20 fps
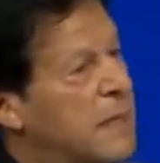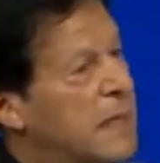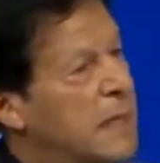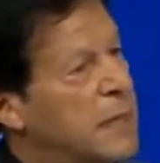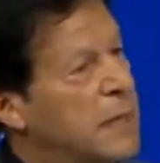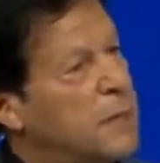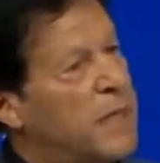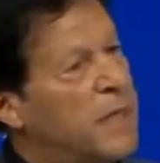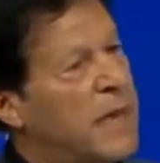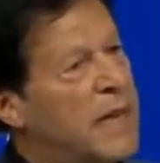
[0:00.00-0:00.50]

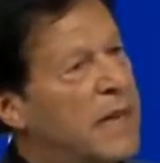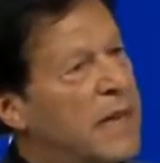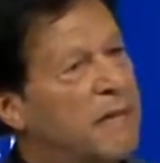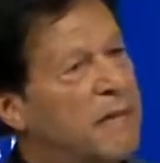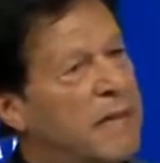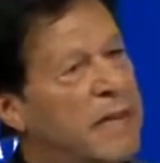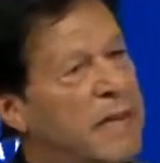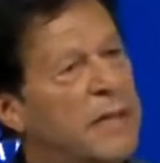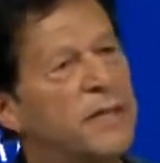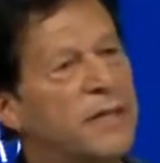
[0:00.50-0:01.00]
in
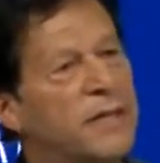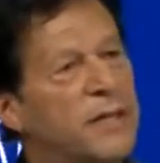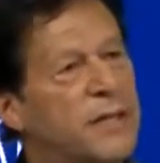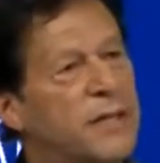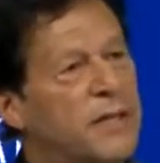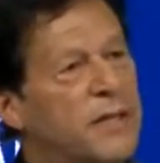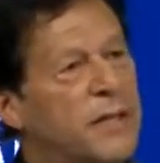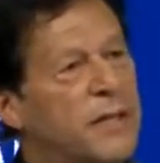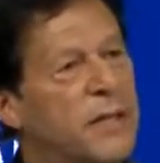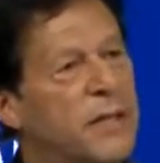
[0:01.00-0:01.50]
Central
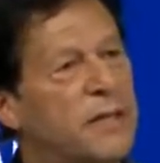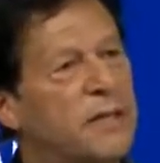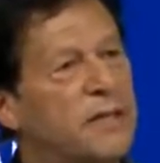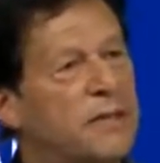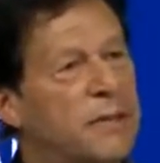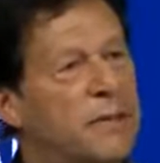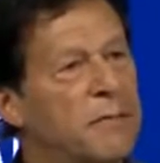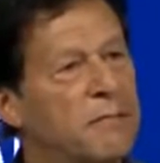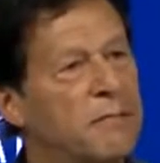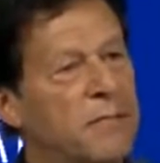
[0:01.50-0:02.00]
Asia,
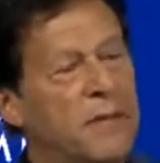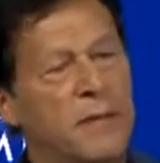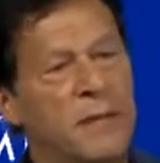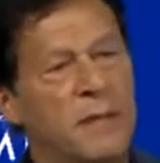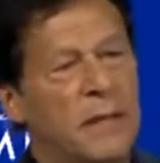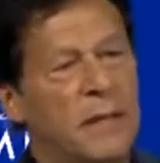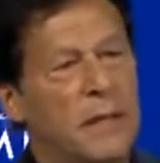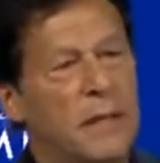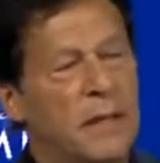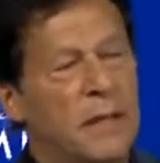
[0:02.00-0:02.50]

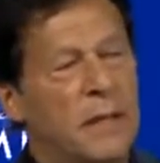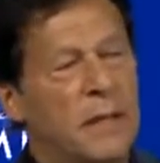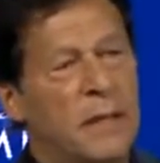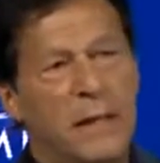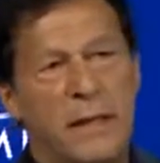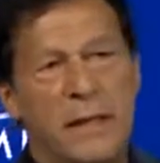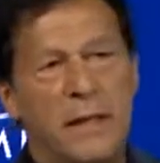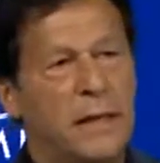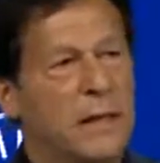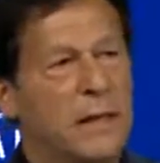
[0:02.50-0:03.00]

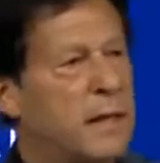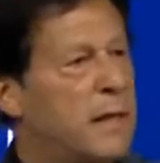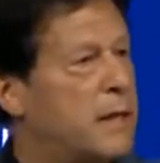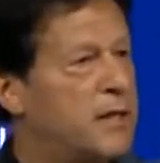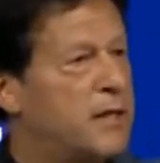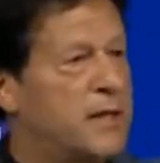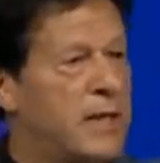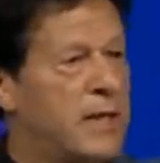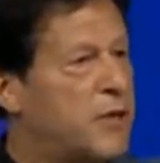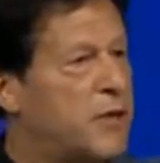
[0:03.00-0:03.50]
and
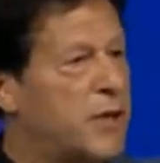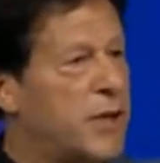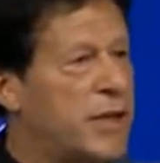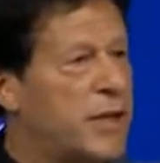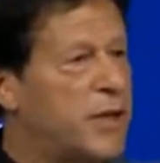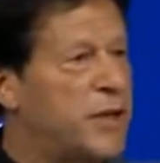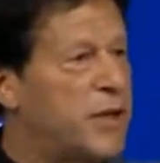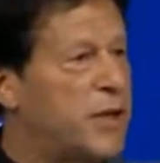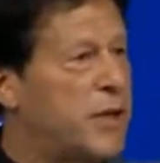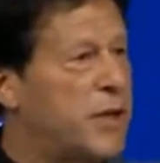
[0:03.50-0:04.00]
the moment
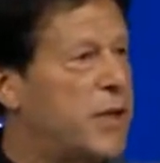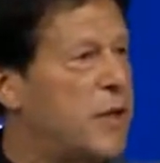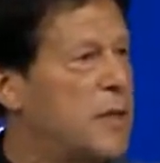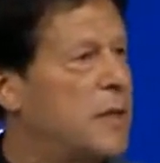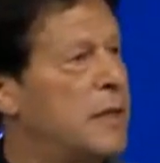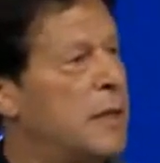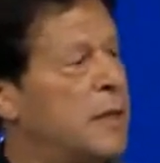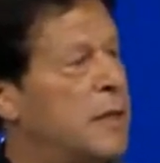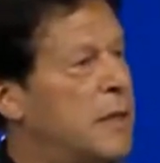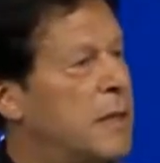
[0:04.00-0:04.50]
there's
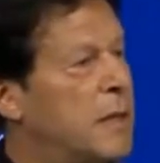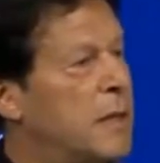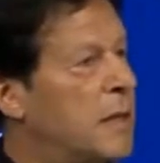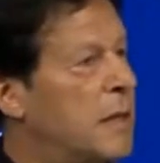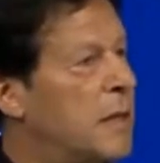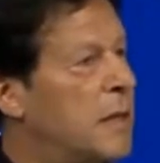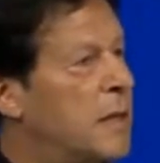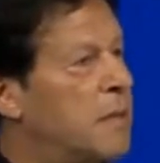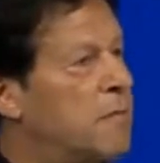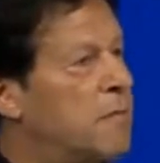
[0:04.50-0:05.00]
peace
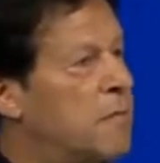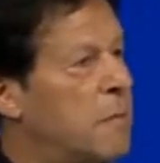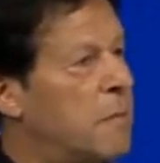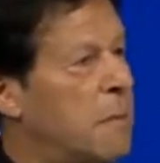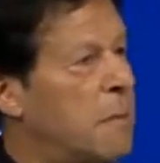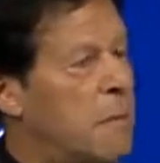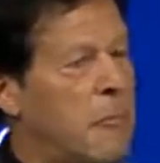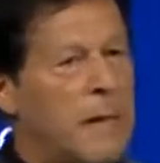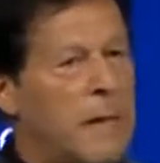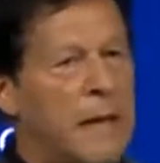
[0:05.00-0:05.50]
in
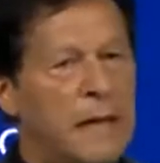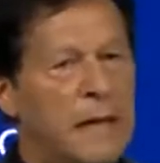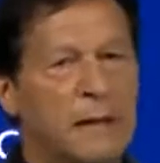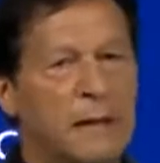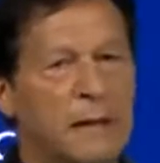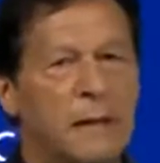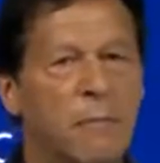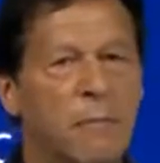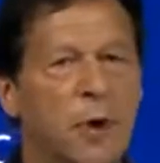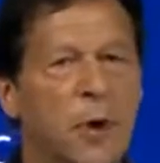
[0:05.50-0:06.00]
Afghanistan,
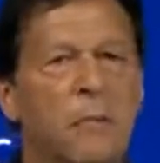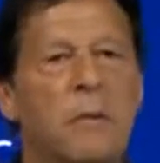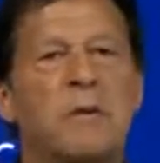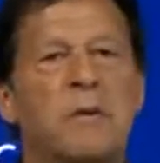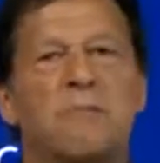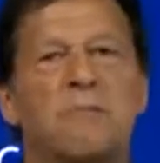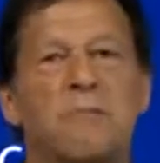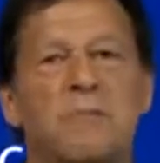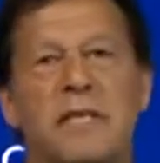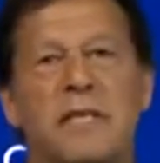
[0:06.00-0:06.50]
we then
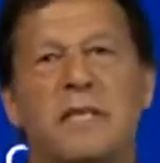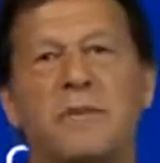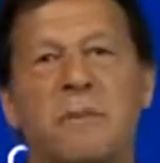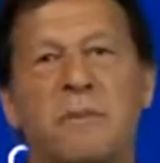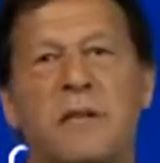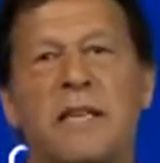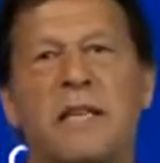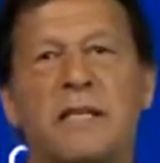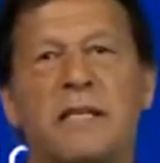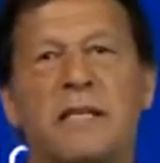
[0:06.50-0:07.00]
have
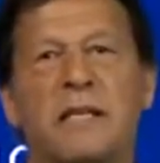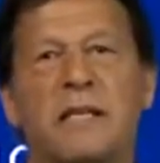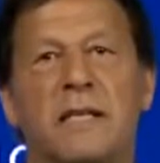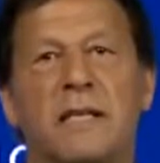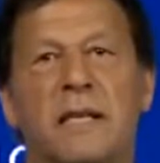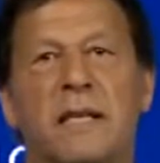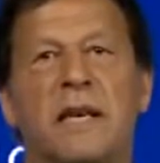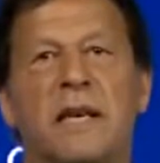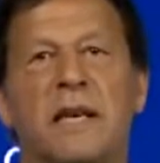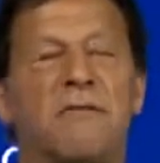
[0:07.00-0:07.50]
access to all
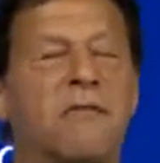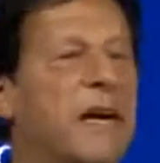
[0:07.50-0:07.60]
the